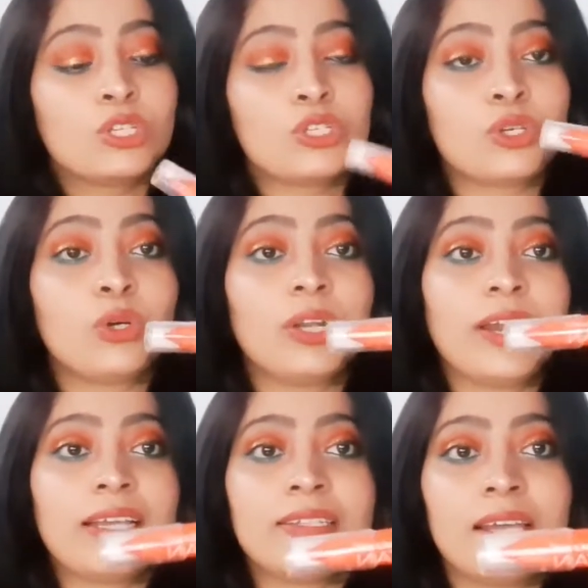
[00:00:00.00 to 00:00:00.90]
So
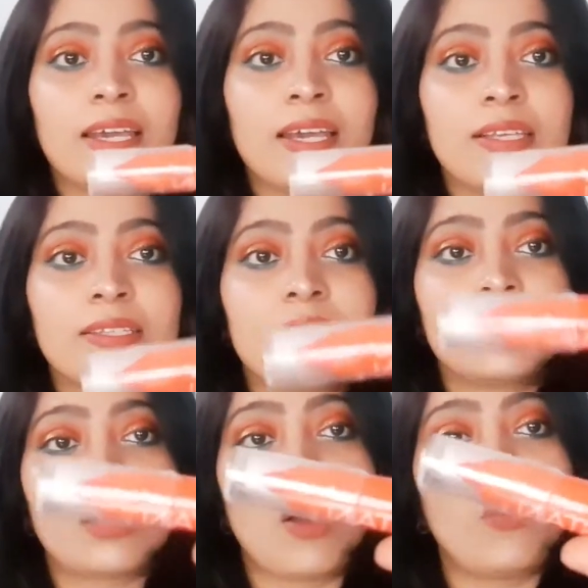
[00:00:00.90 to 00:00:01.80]
next thing is
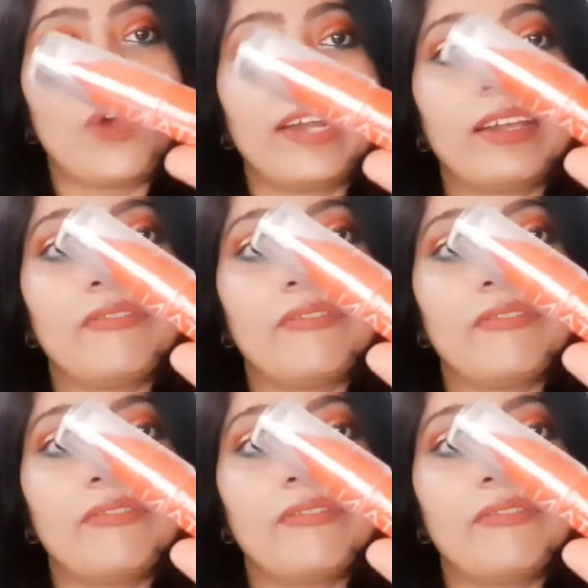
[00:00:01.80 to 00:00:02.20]
this Wet